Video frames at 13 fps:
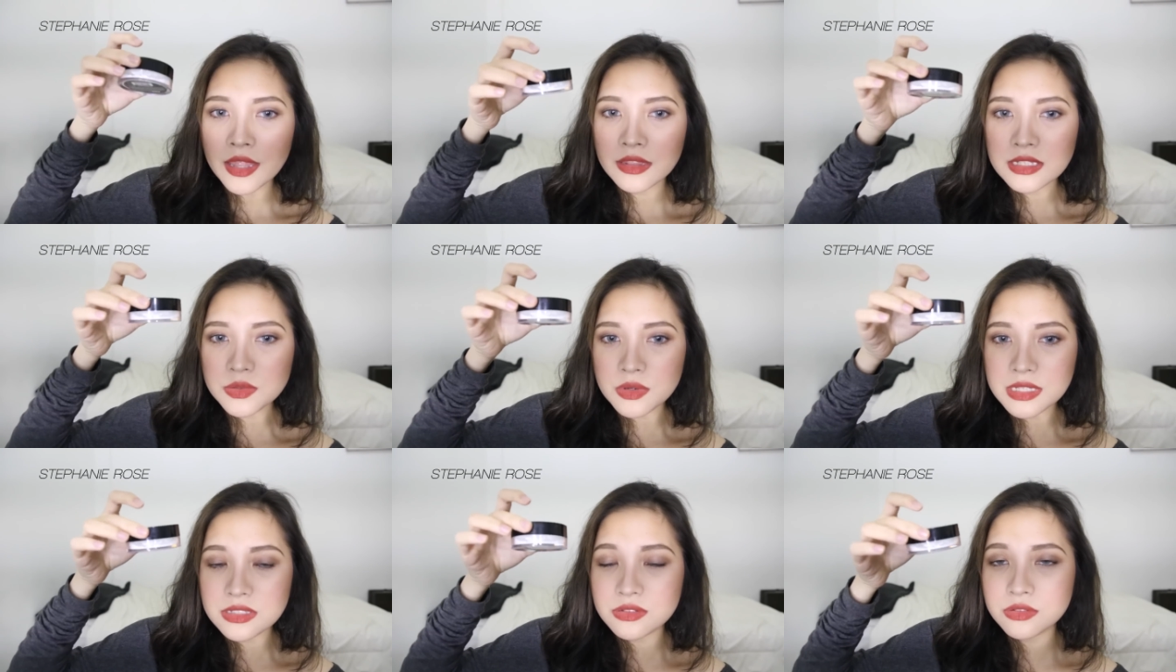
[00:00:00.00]
and this
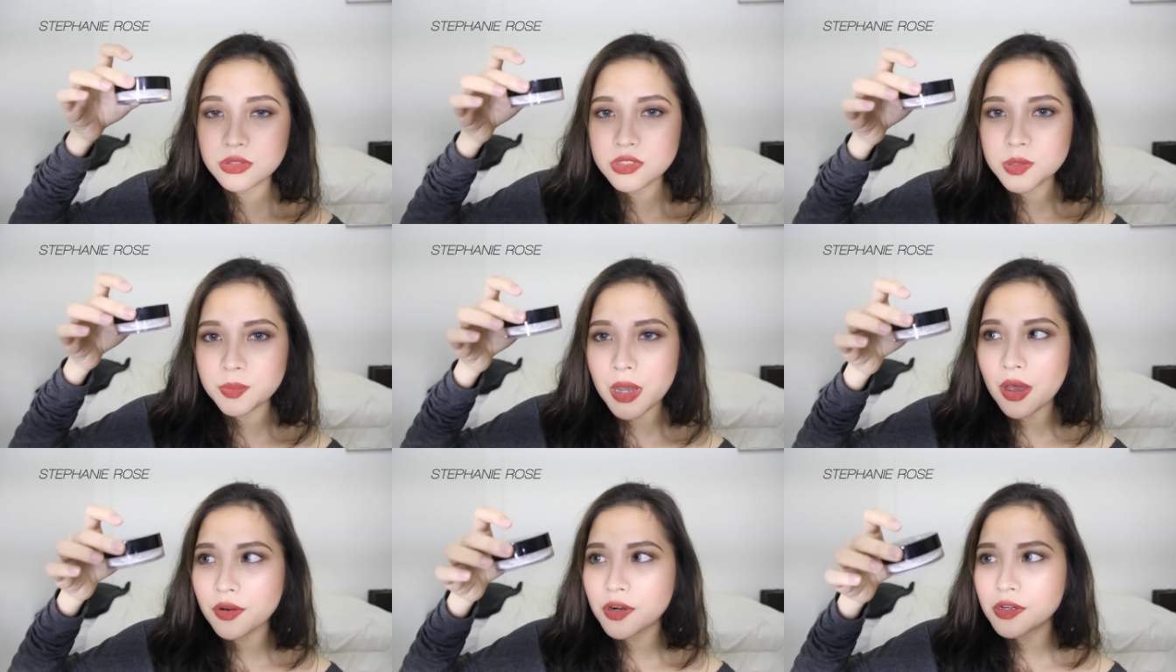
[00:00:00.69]
one is loose
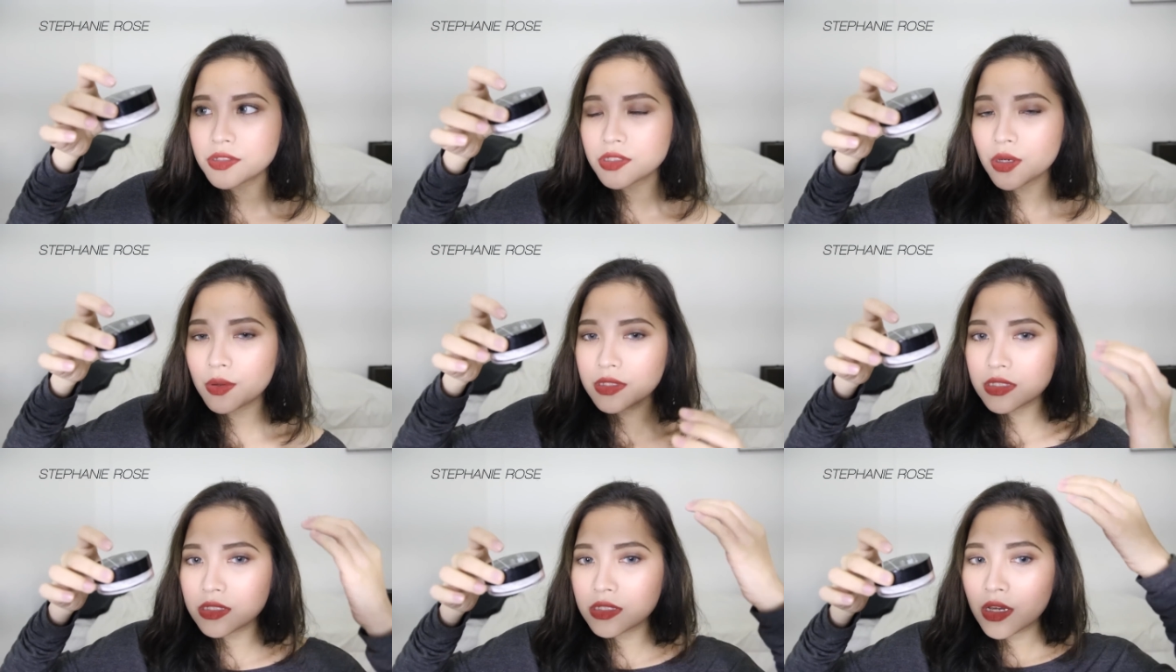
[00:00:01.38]
powder so
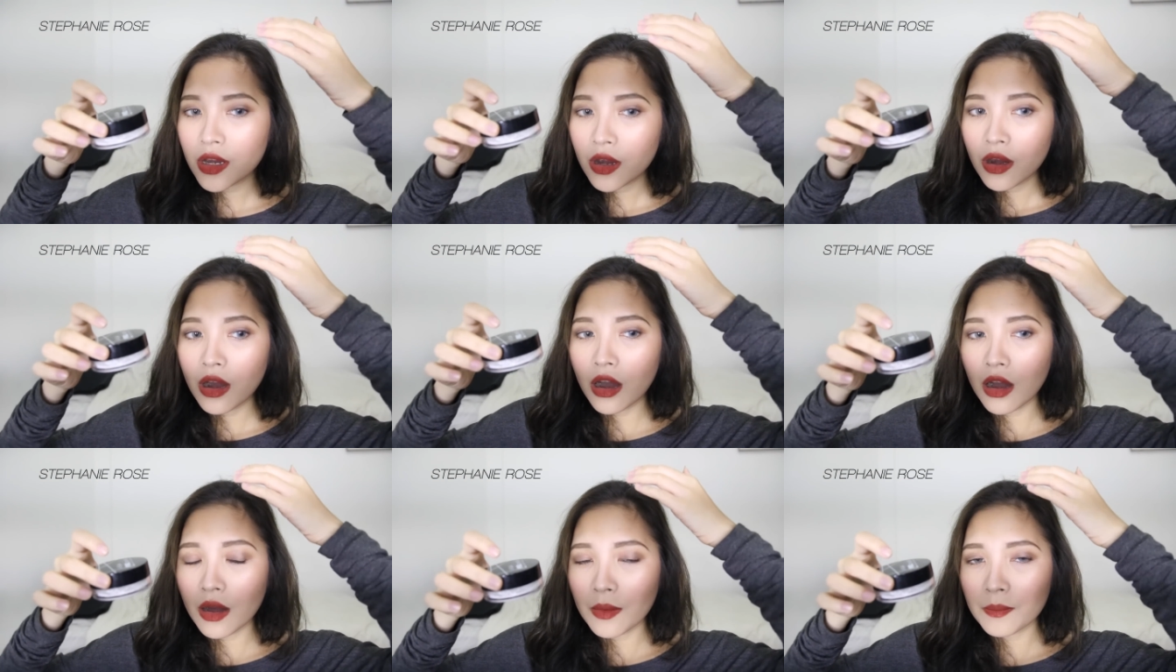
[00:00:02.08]
it's
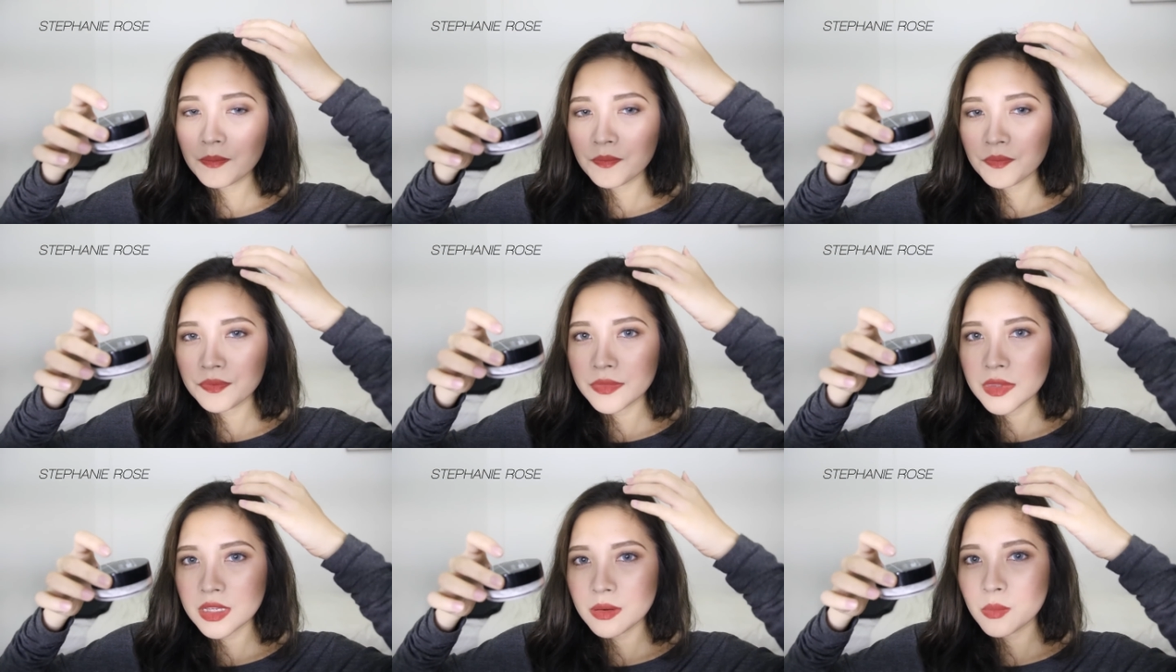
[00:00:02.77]
um,